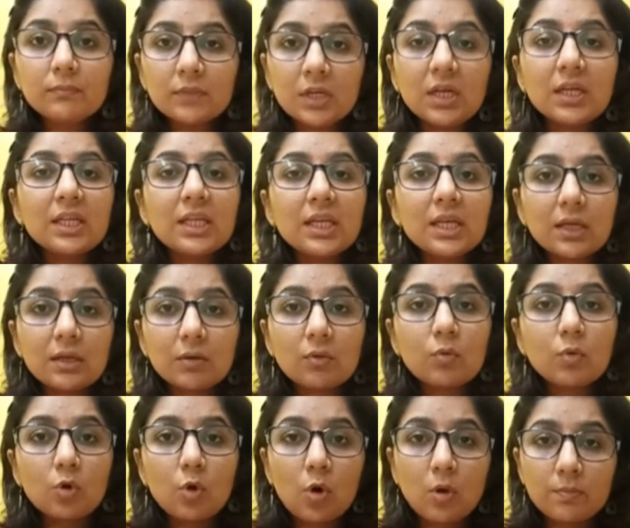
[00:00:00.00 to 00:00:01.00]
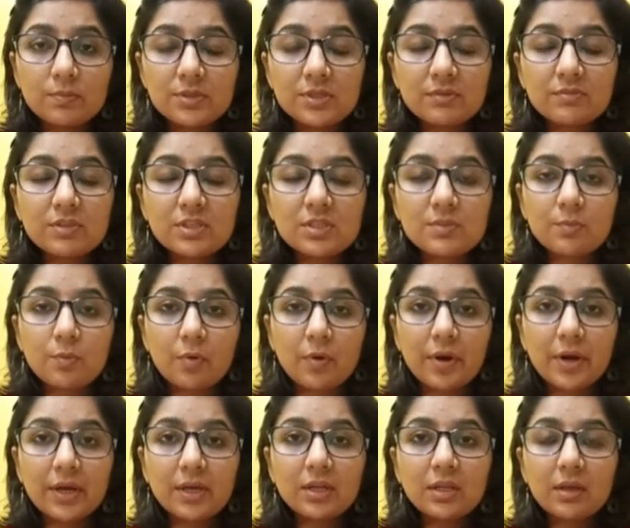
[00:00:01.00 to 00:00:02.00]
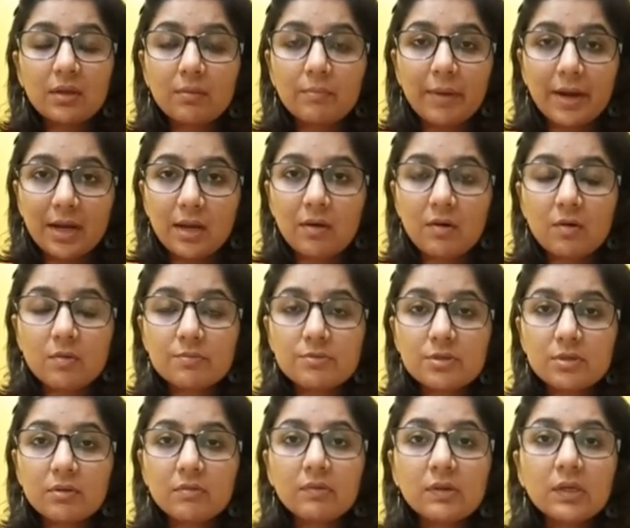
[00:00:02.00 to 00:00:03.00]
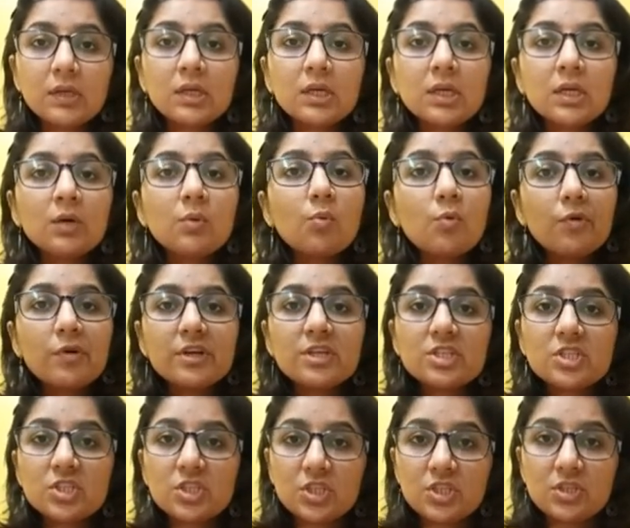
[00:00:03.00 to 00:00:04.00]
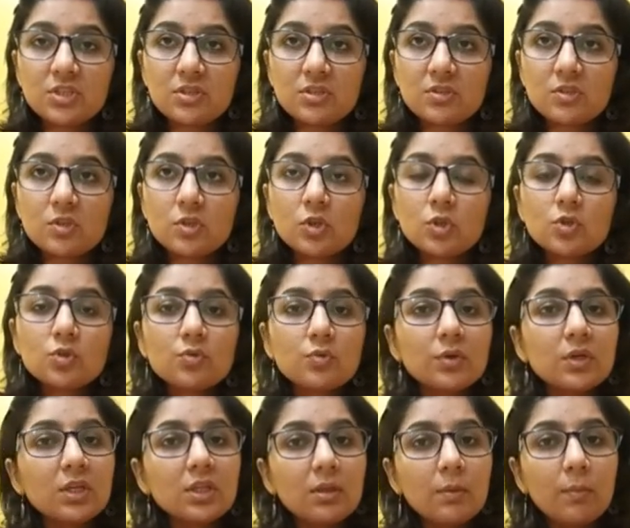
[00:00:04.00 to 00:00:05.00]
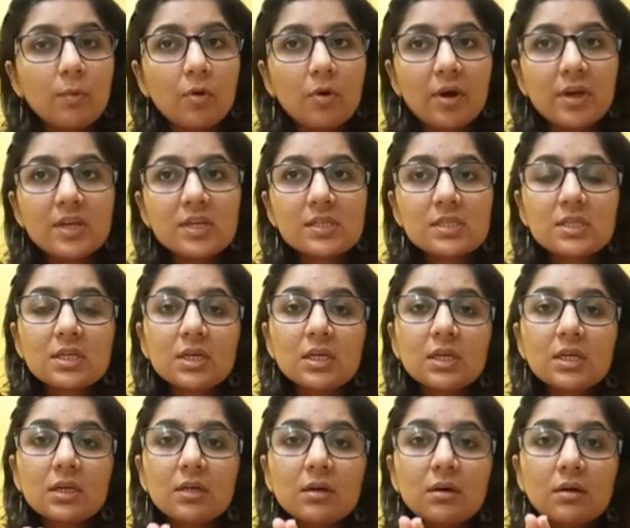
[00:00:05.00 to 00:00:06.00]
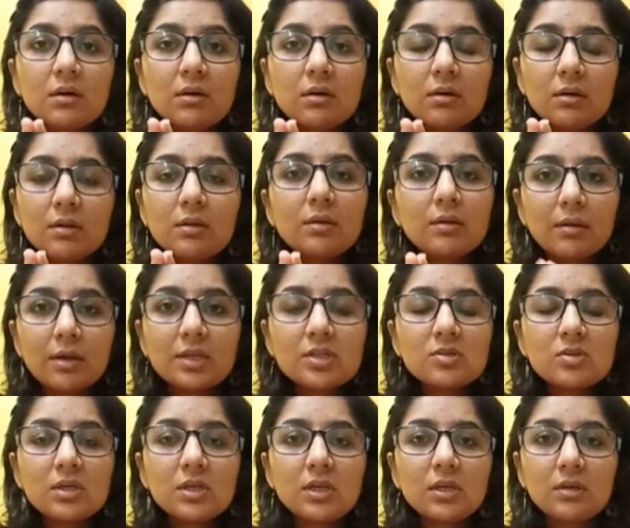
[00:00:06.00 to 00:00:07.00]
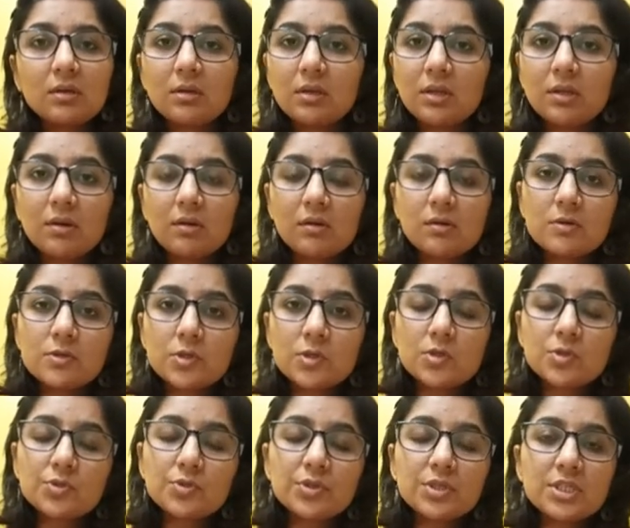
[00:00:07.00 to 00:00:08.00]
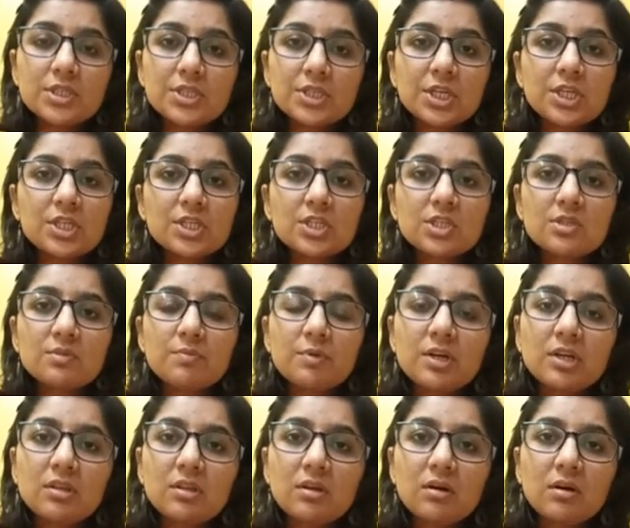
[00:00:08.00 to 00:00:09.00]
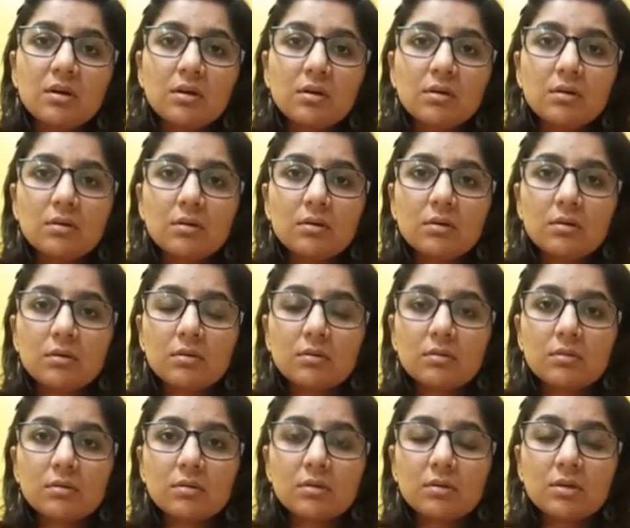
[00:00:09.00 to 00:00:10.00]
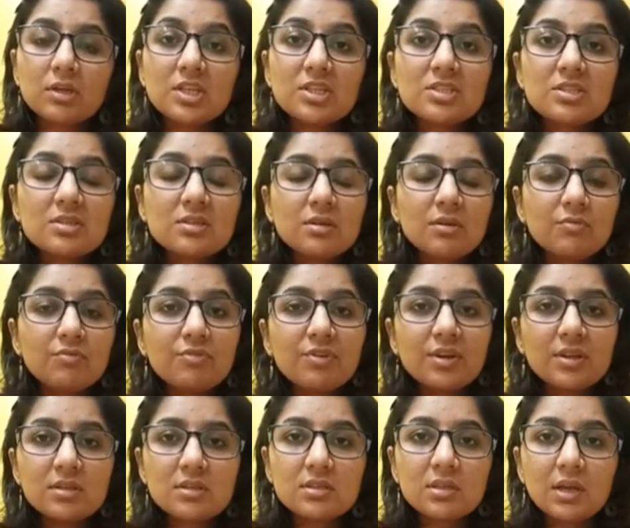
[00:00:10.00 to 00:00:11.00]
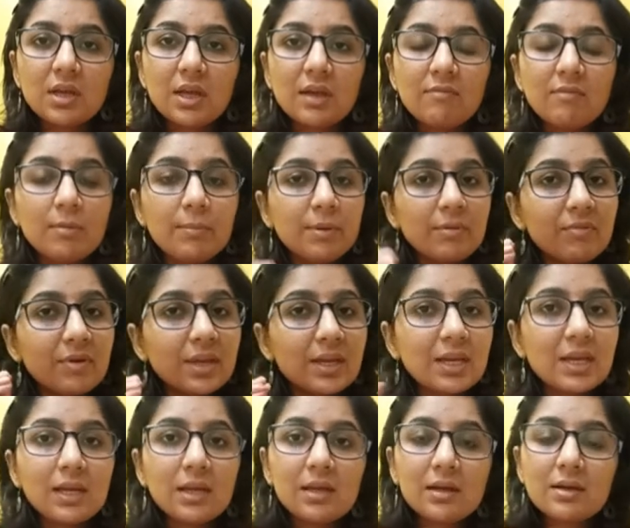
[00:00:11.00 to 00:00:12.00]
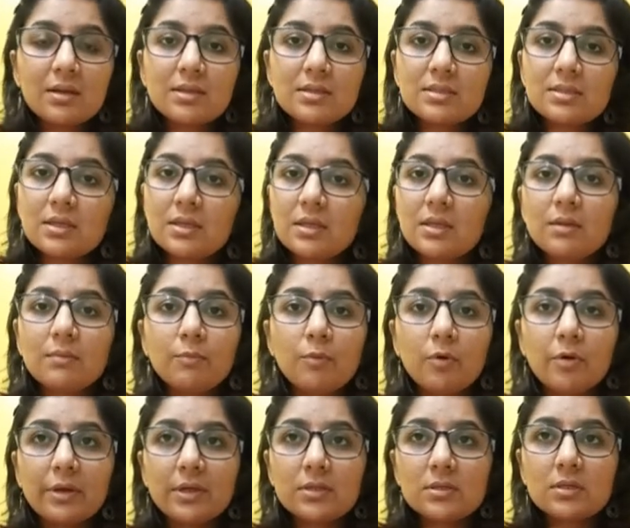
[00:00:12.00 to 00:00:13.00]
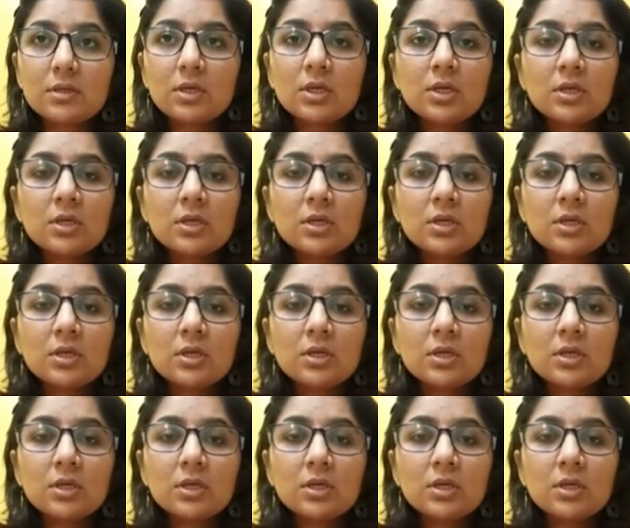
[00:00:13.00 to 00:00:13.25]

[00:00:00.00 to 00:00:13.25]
and they could observe this point, they might have observed voice changes. So in the boys, actually in girls also it changes, but the this difference will be very clearly seen in boys.